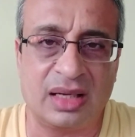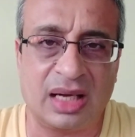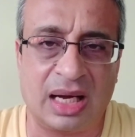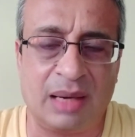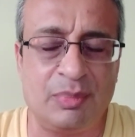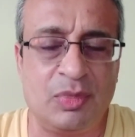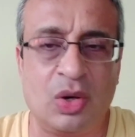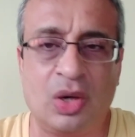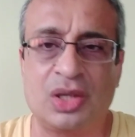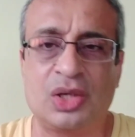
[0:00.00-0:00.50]

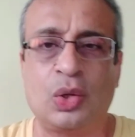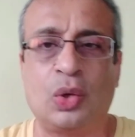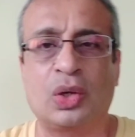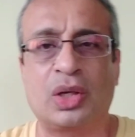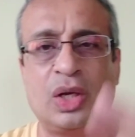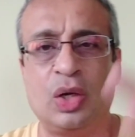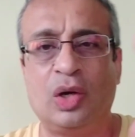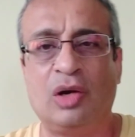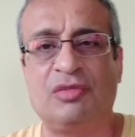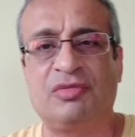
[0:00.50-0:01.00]
I'm not
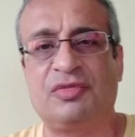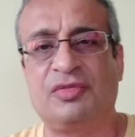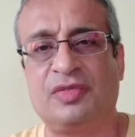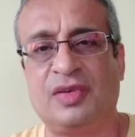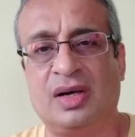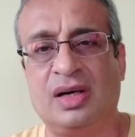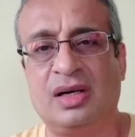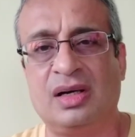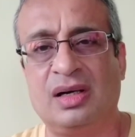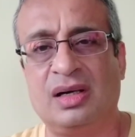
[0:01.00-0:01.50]
talking of uh,
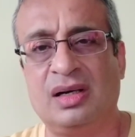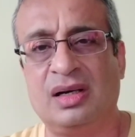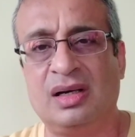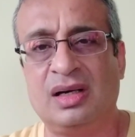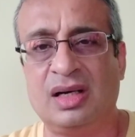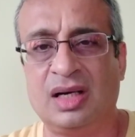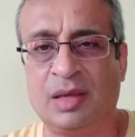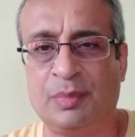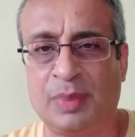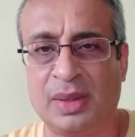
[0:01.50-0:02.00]

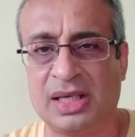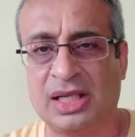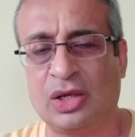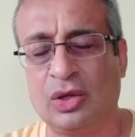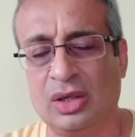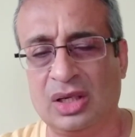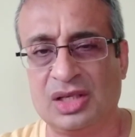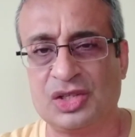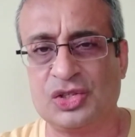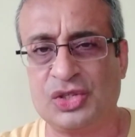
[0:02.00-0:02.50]
uh, a
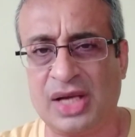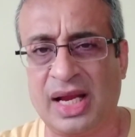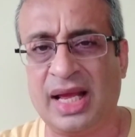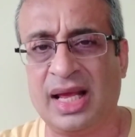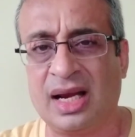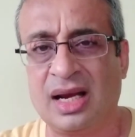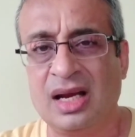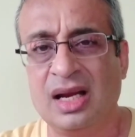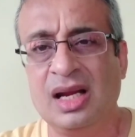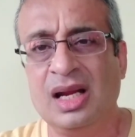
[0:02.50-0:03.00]
particular
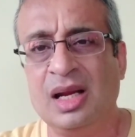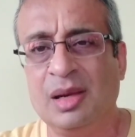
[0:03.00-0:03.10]
share,